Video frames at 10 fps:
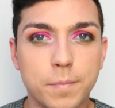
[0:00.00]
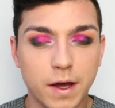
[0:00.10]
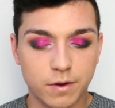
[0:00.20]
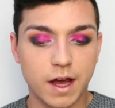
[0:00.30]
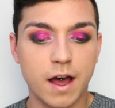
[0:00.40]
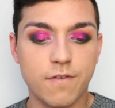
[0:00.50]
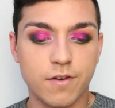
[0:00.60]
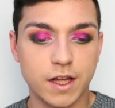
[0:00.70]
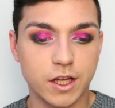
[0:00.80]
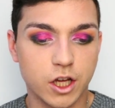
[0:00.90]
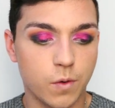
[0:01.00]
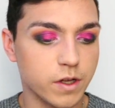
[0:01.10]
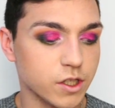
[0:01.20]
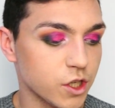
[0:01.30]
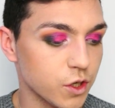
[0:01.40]
now carefully
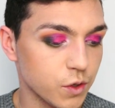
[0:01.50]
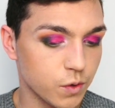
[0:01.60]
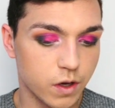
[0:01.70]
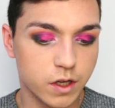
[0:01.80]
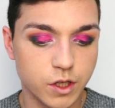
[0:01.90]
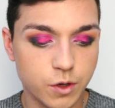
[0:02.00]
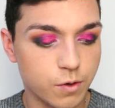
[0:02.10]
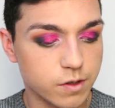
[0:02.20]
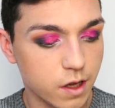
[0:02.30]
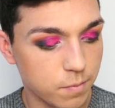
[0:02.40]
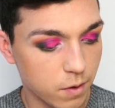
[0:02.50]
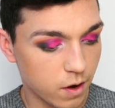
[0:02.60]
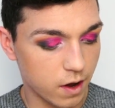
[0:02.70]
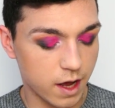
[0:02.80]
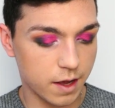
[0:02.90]
going to use
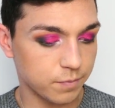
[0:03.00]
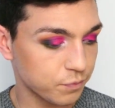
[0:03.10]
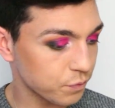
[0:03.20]
my